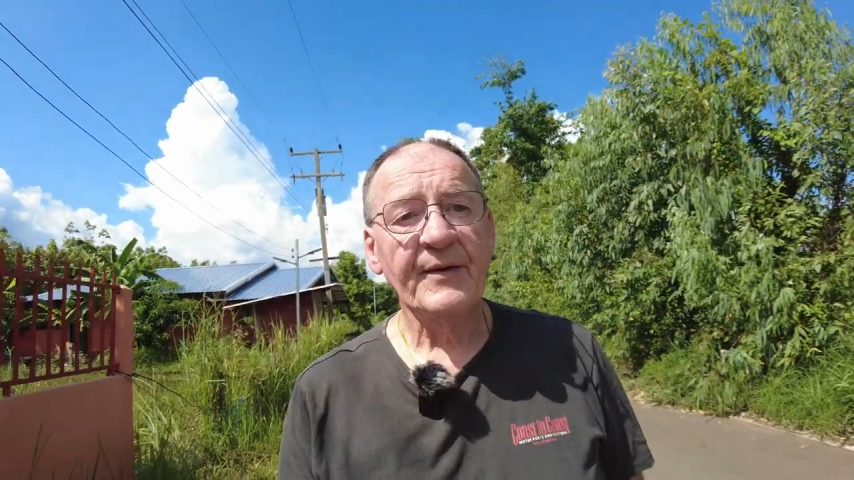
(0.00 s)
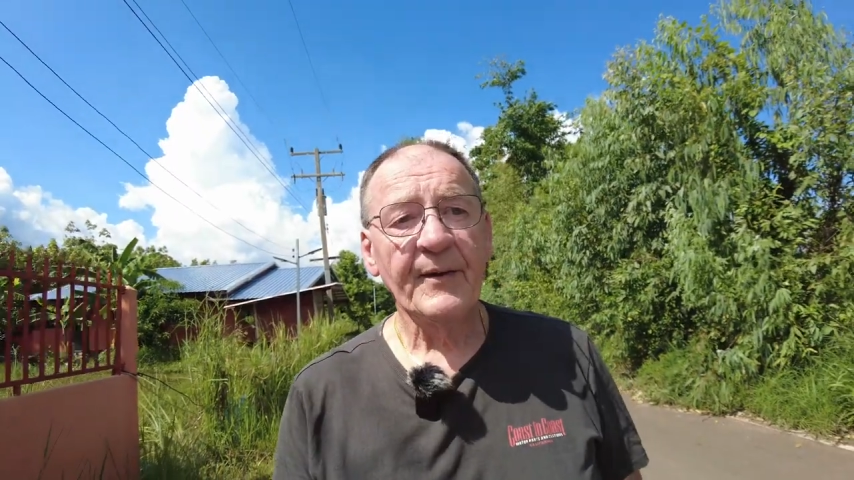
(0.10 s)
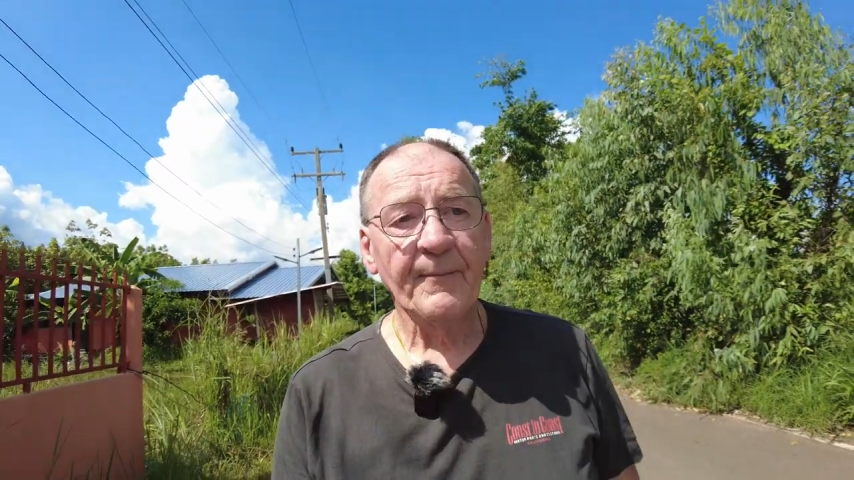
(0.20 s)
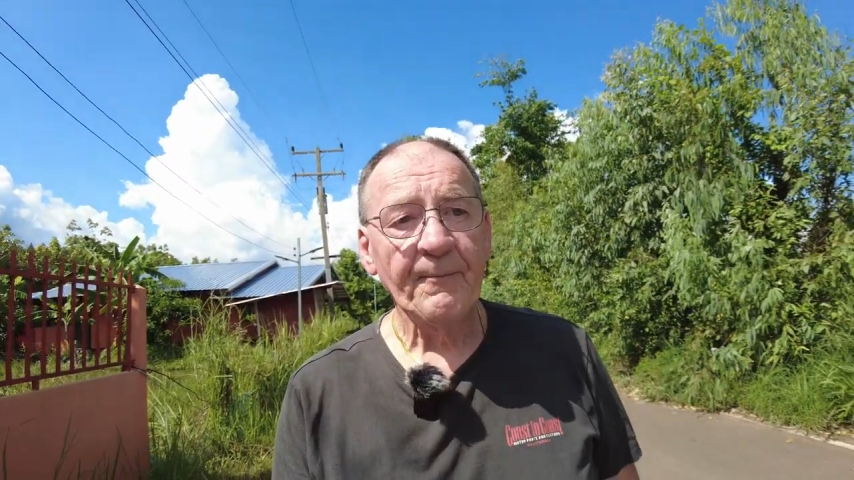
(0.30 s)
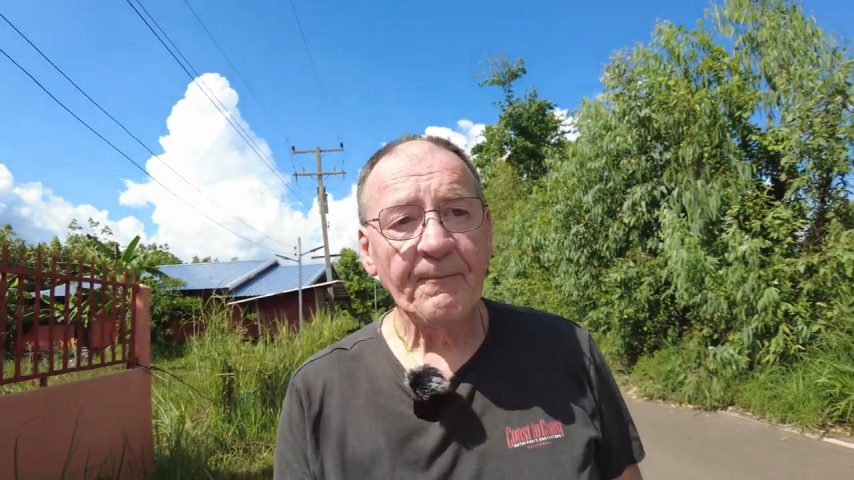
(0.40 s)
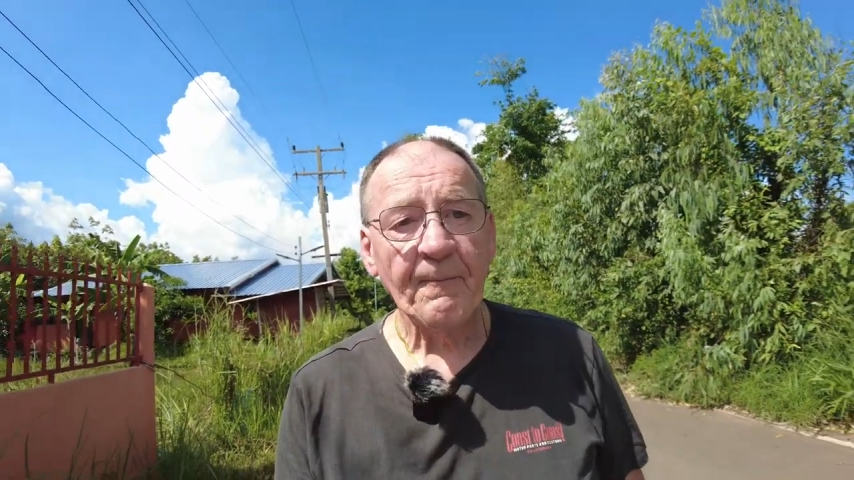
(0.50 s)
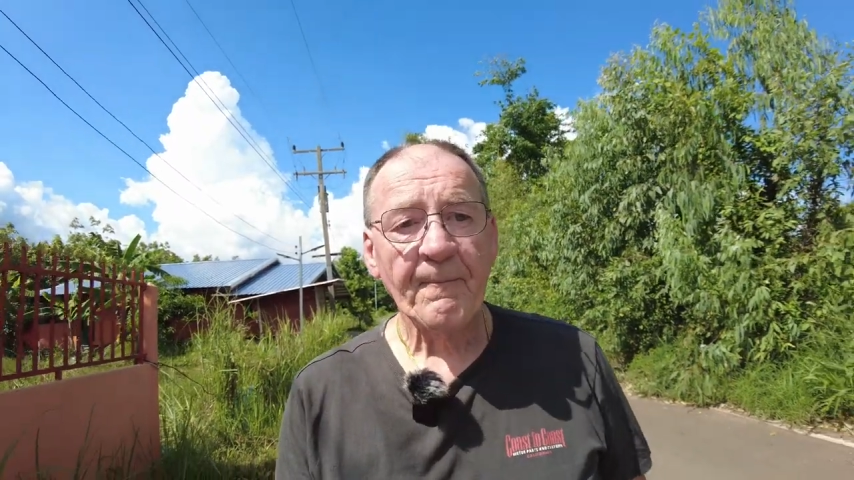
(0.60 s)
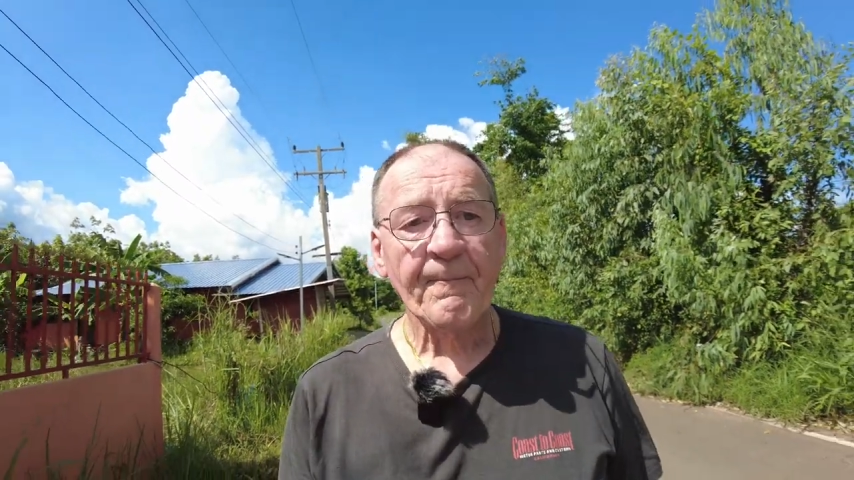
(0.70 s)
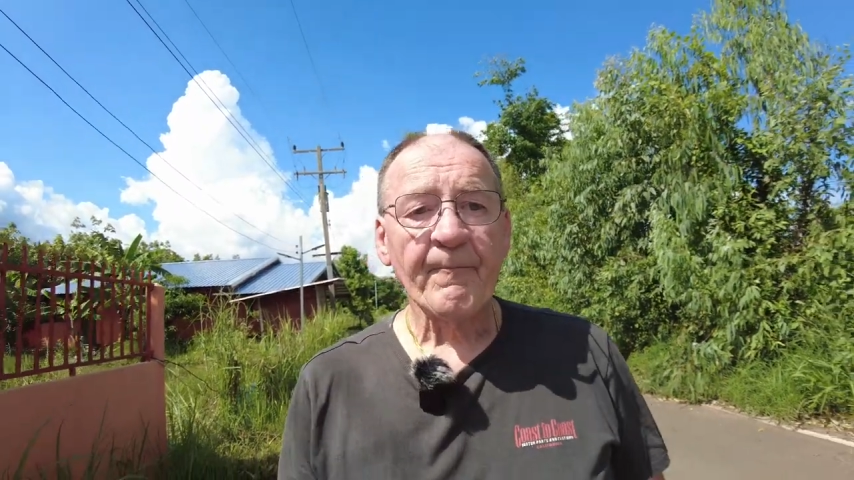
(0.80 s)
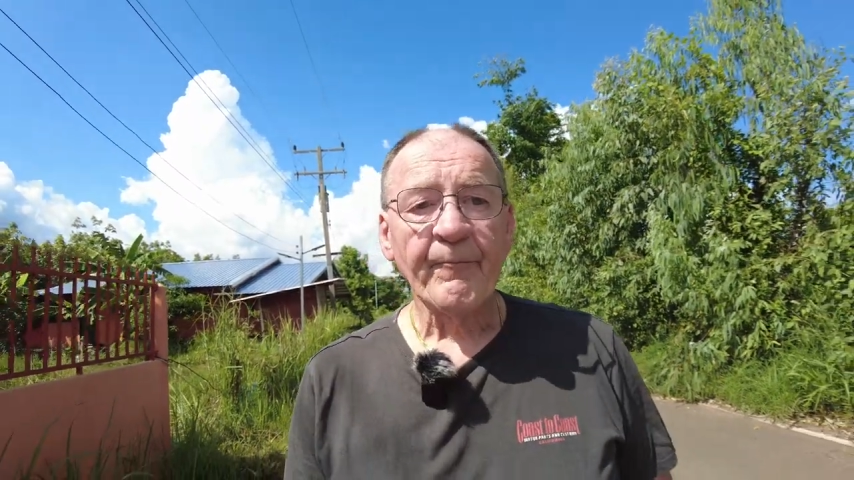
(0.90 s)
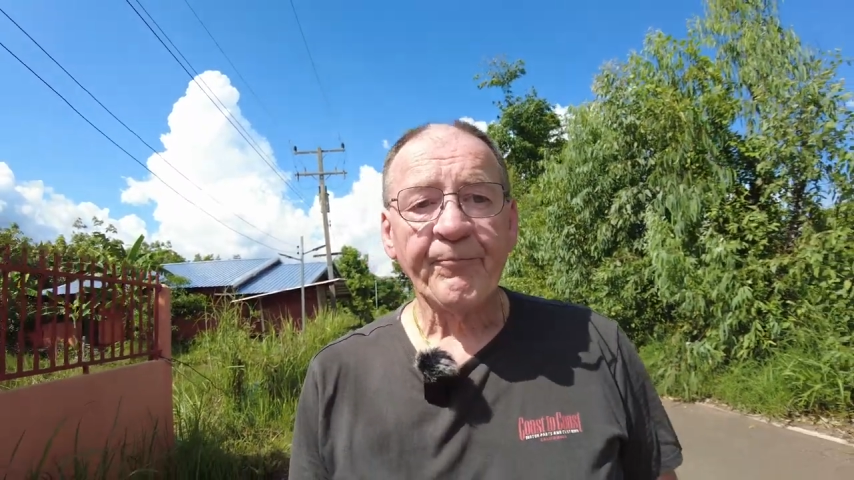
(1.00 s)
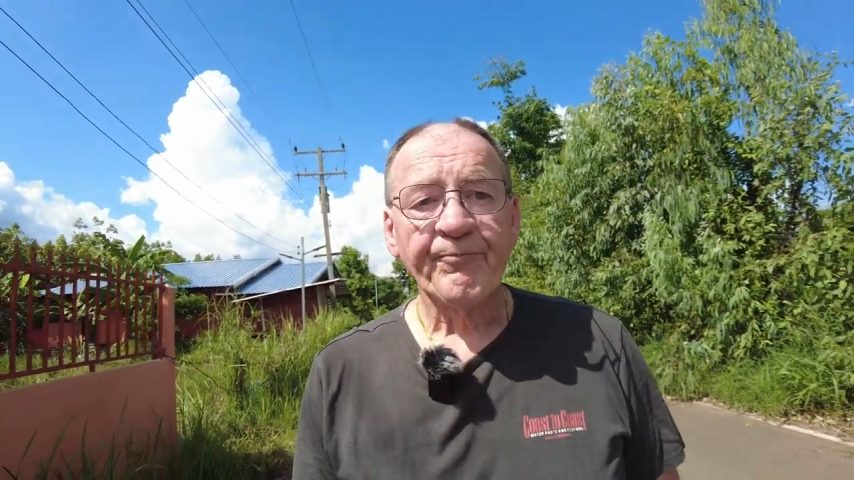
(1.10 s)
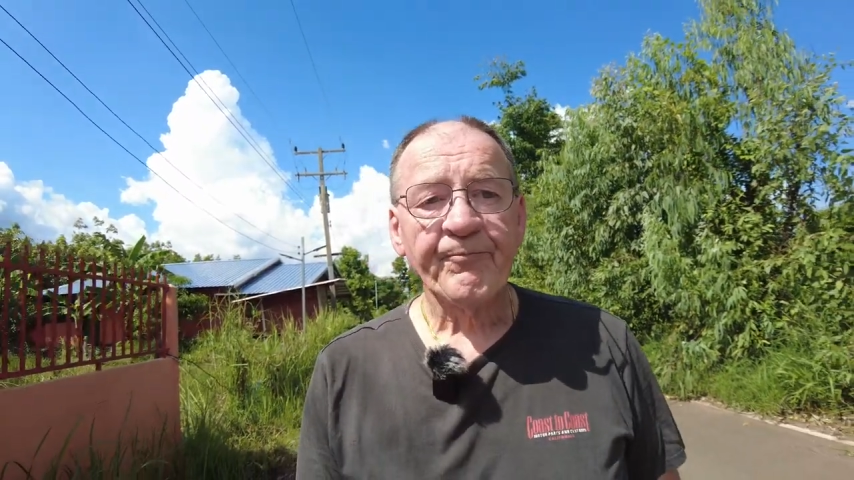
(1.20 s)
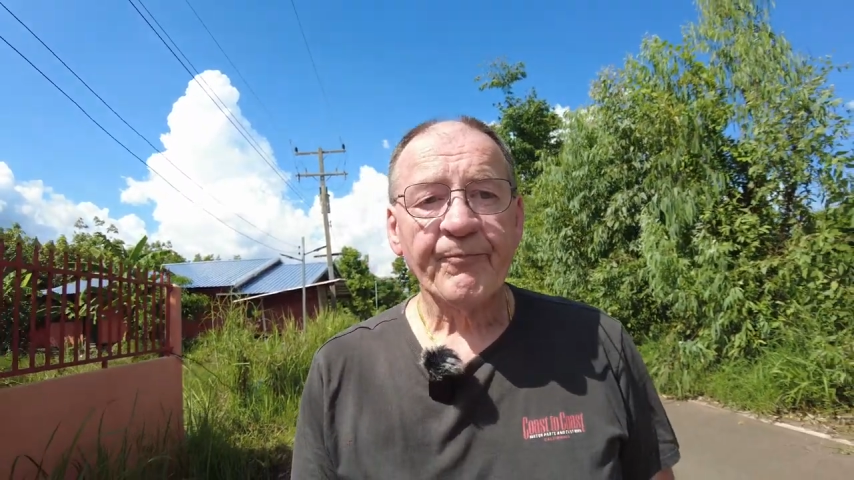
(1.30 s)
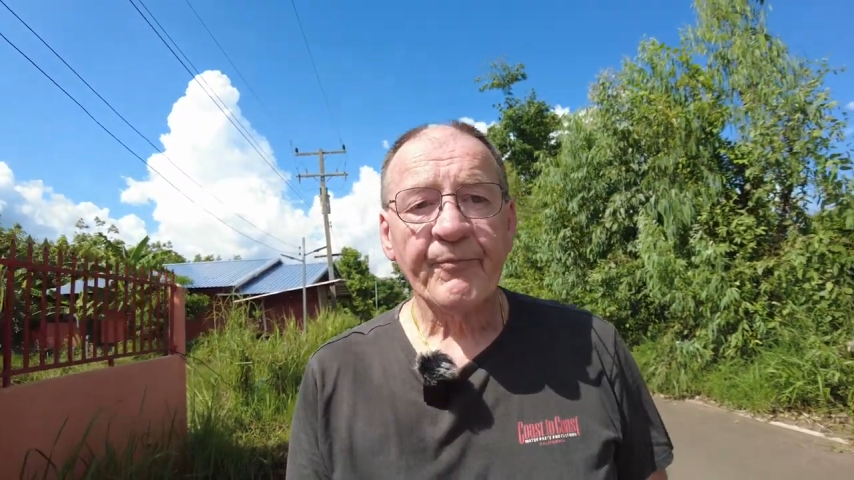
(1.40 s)

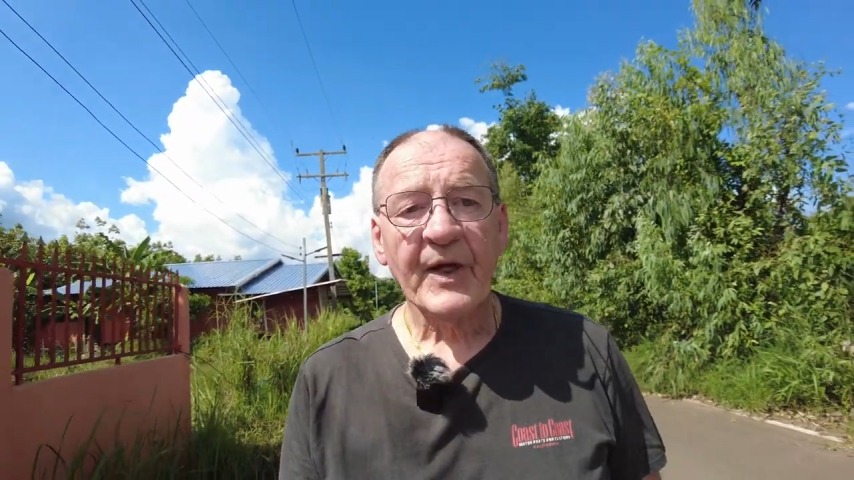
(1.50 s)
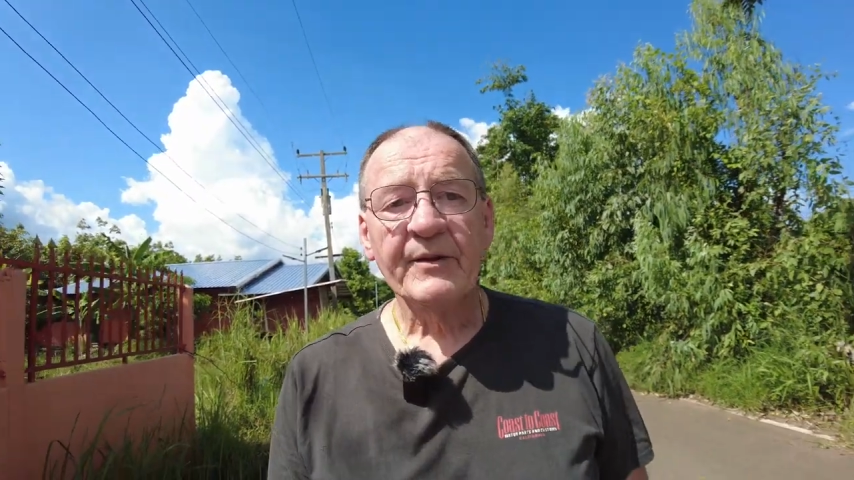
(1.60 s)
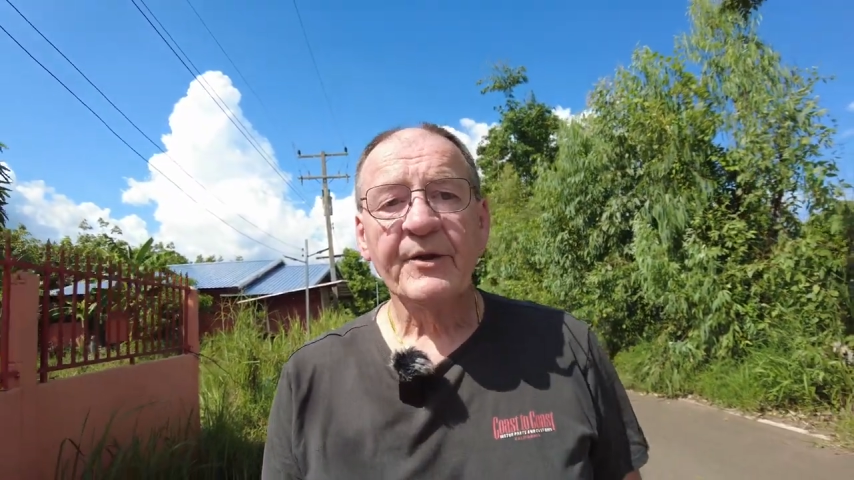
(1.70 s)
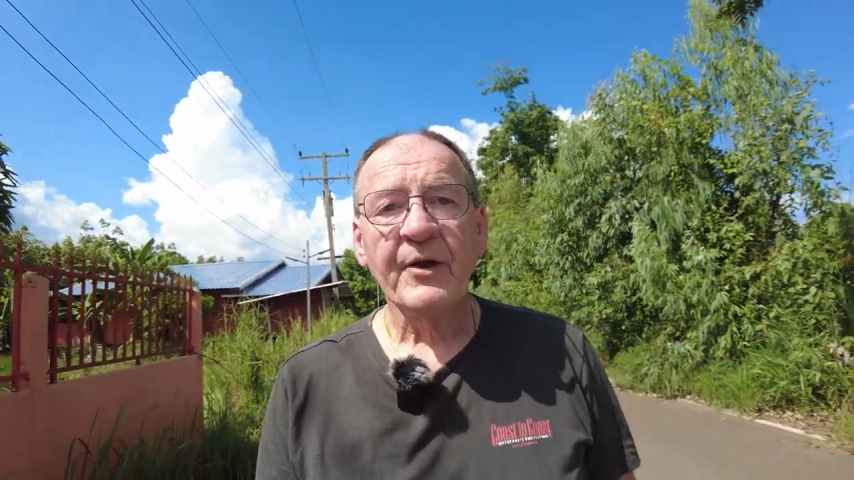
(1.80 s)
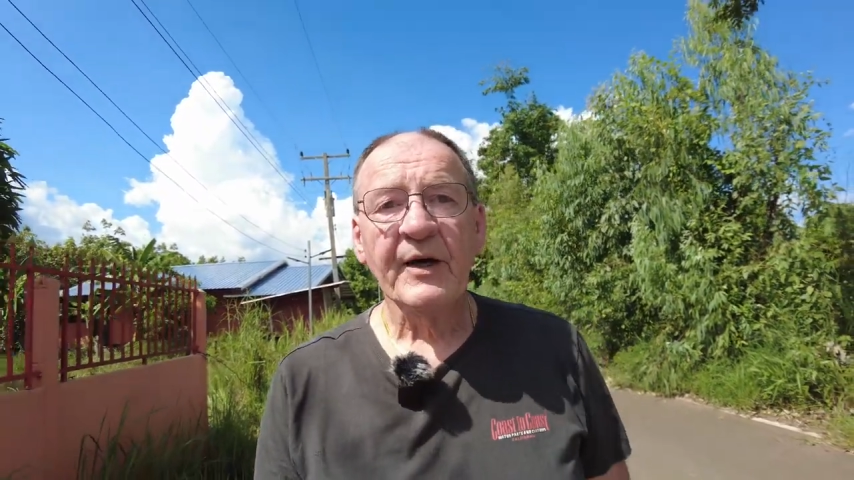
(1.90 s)
you